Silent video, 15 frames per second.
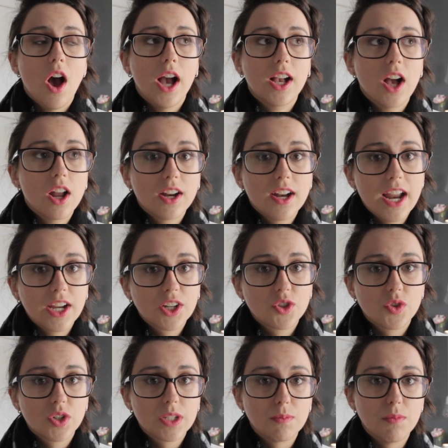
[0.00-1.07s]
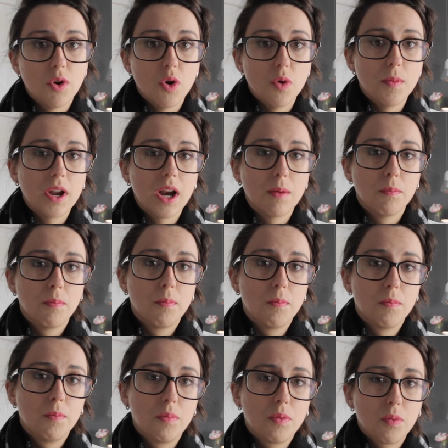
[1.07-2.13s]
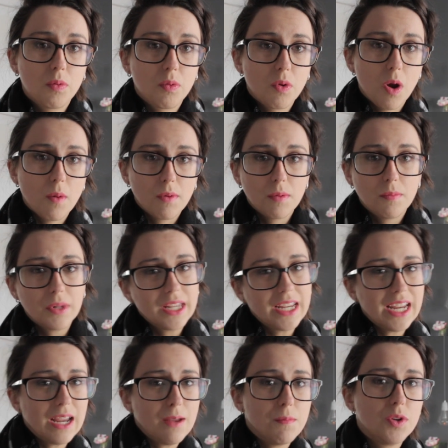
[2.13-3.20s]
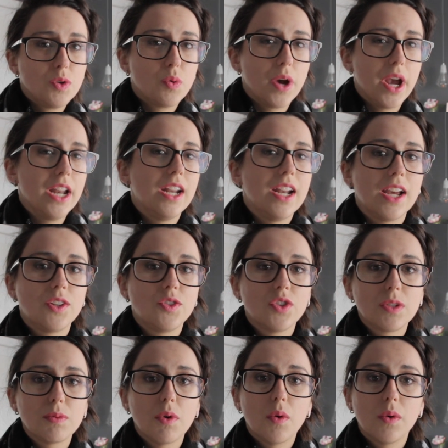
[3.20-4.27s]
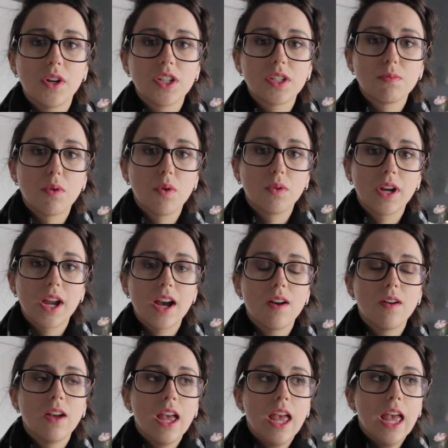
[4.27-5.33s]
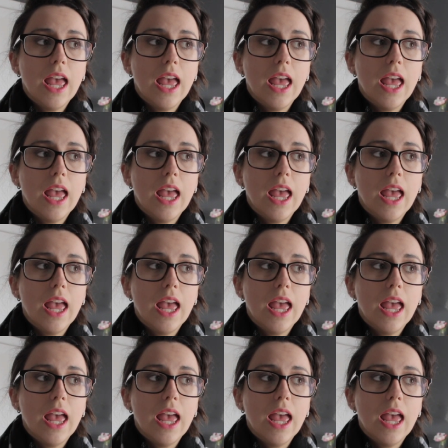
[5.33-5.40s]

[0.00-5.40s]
I cut an extra small, but I'm probably in between an extra small and a small now.